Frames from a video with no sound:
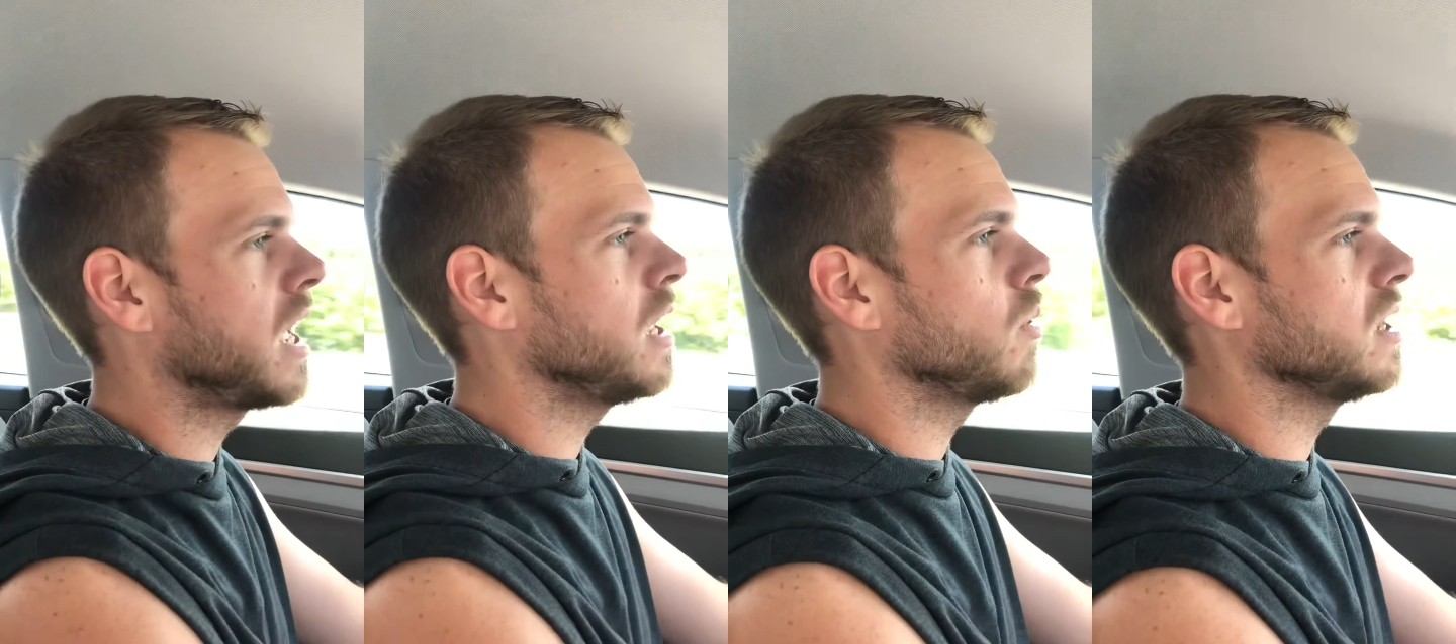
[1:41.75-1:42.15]

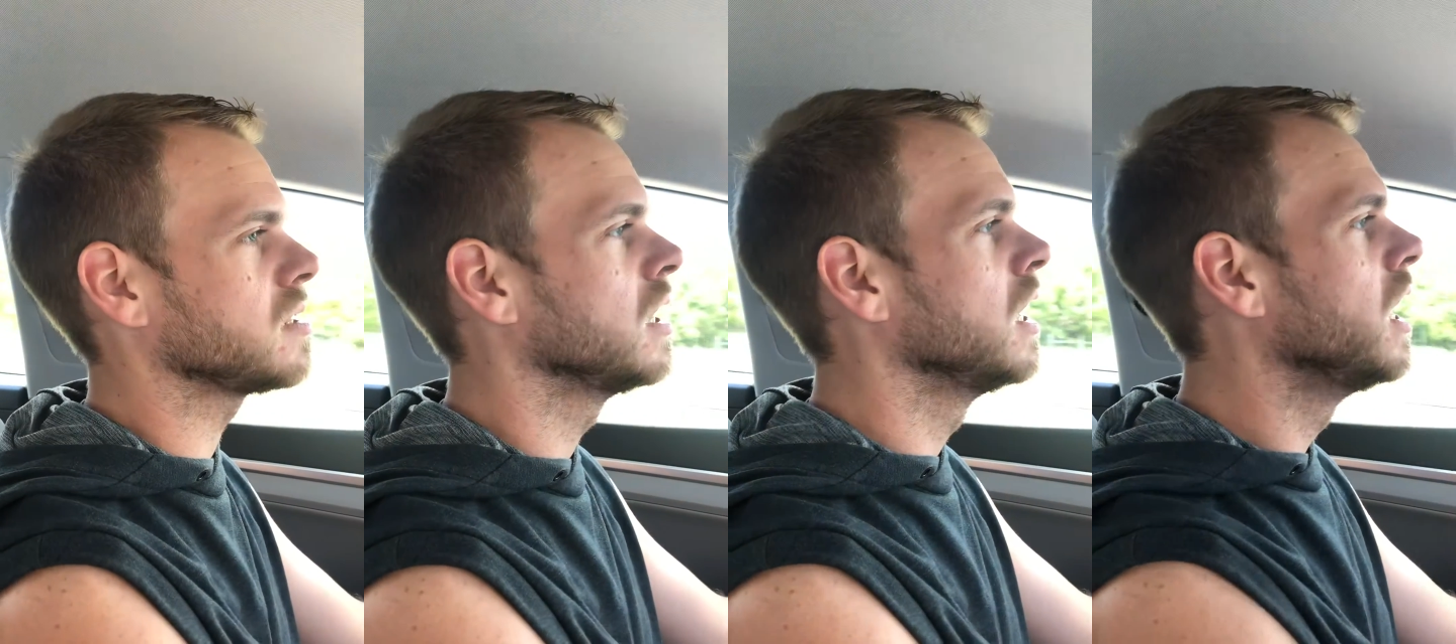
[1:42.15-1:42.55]

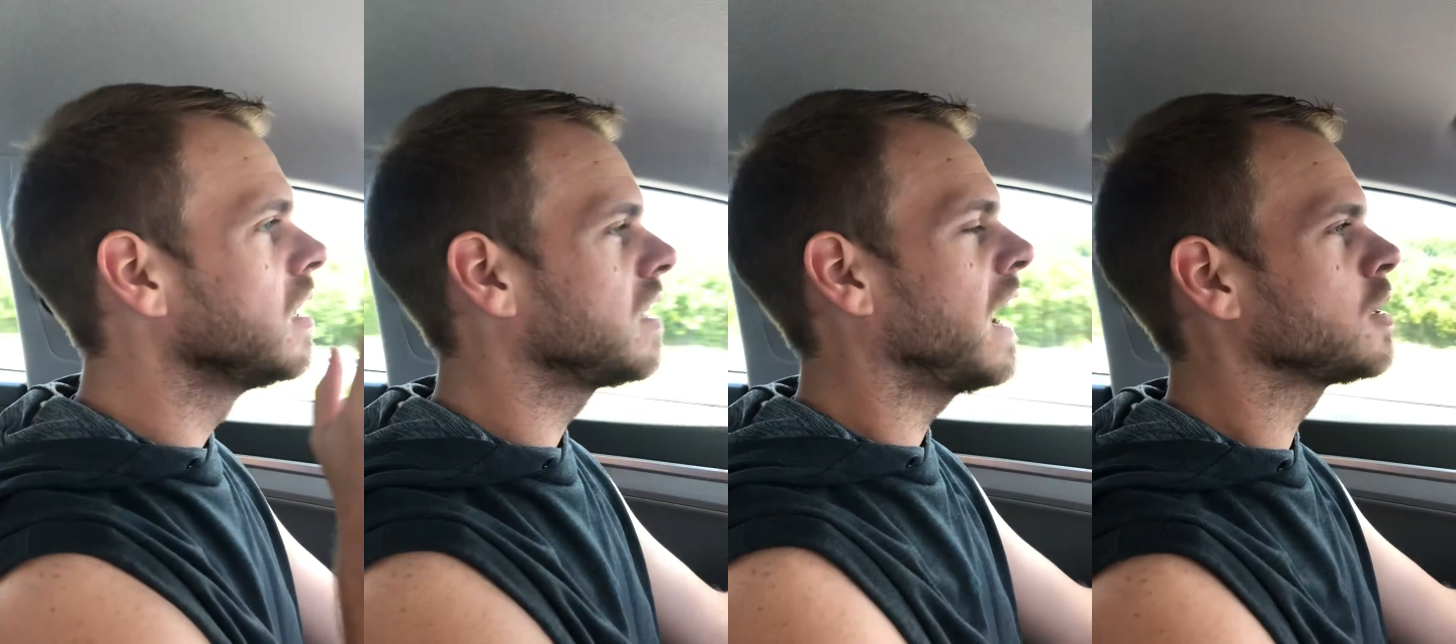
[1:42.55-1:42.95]
Anyways,
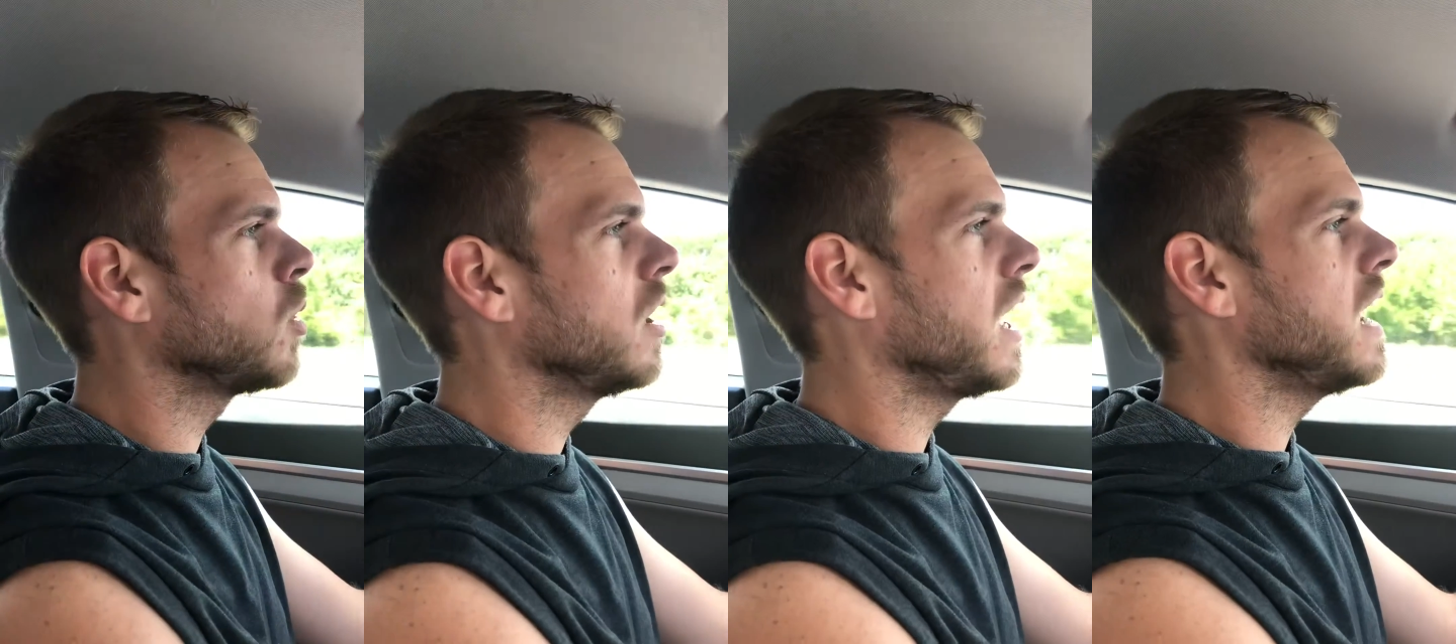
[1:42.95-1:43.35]
that's
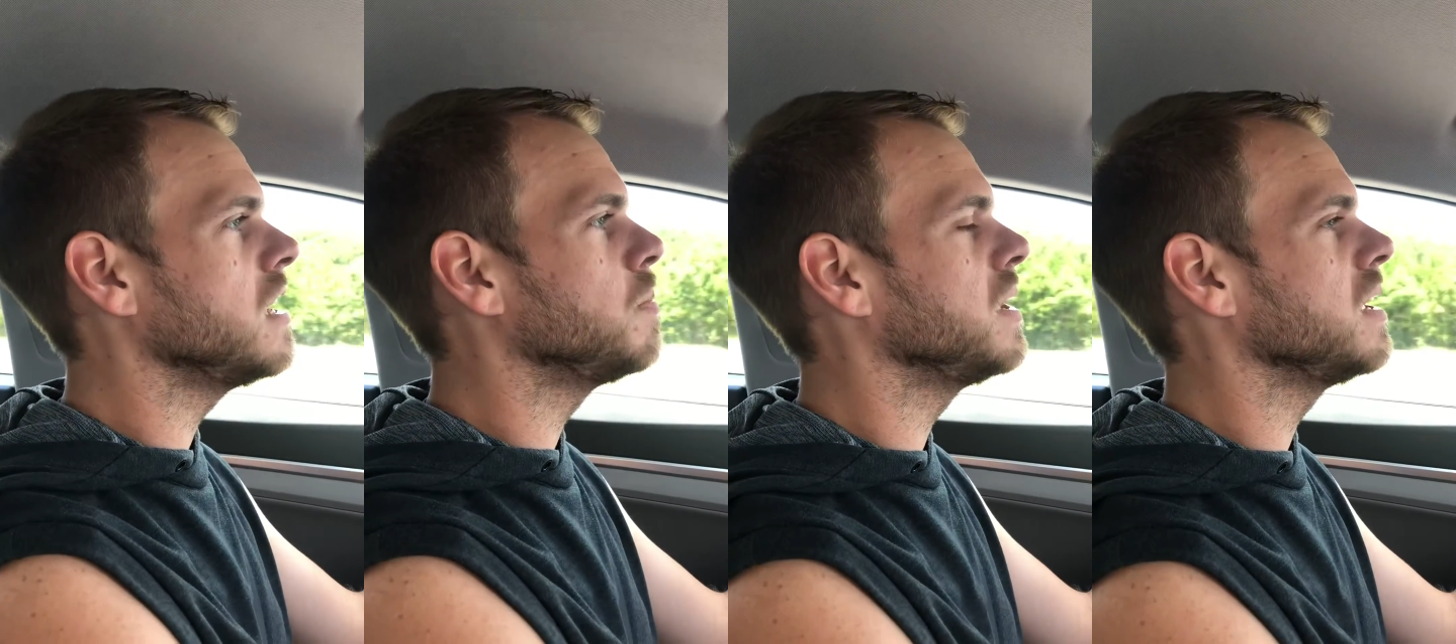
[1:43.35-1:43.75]
what
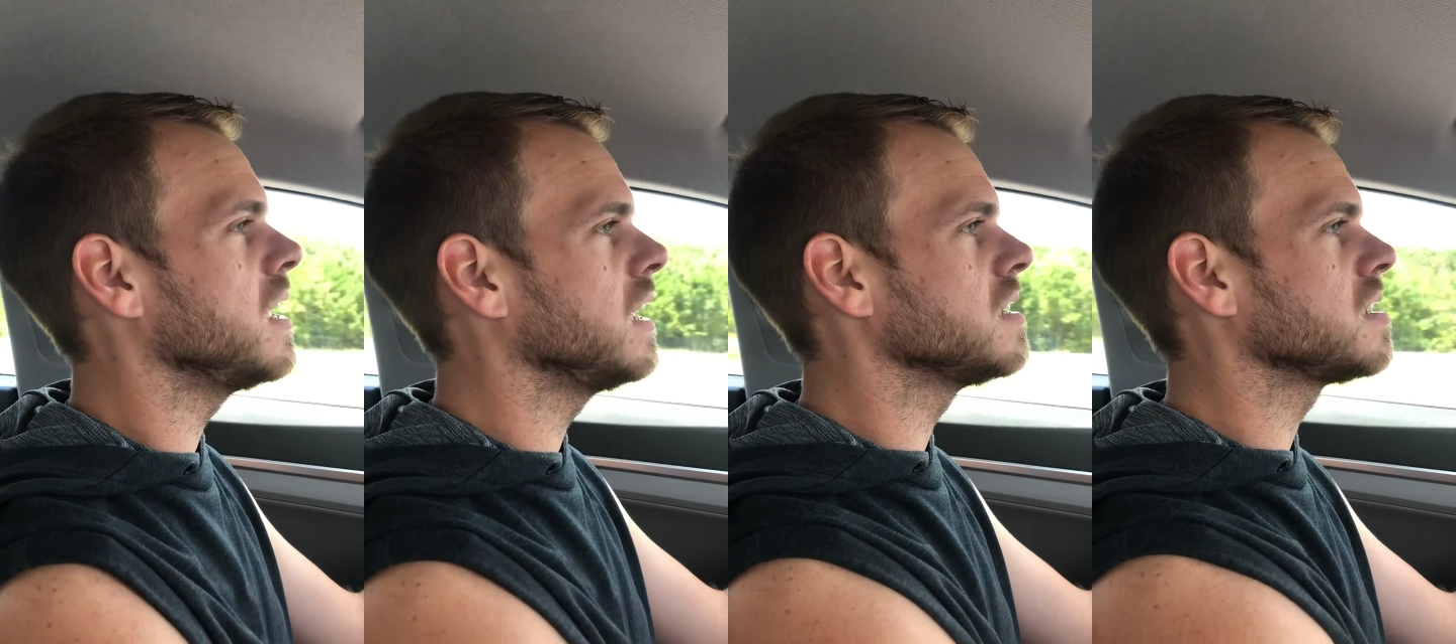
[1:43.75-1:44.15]

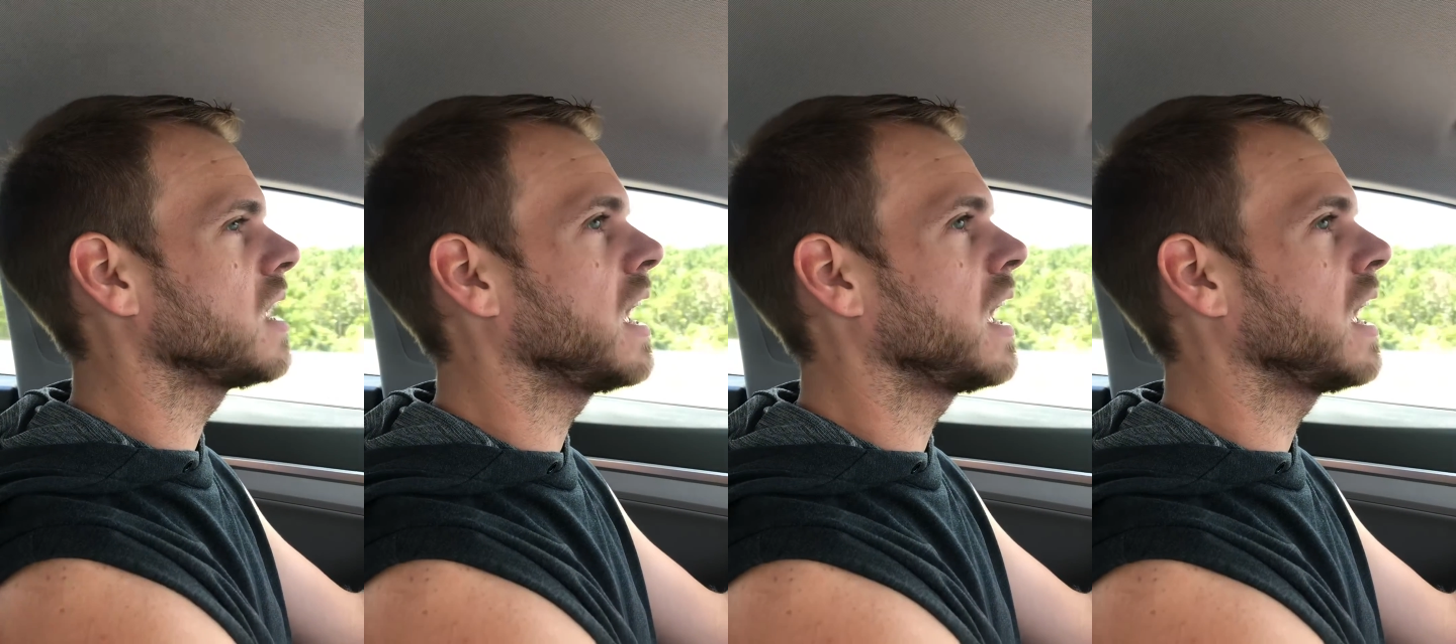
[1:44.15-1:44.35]
ADP is,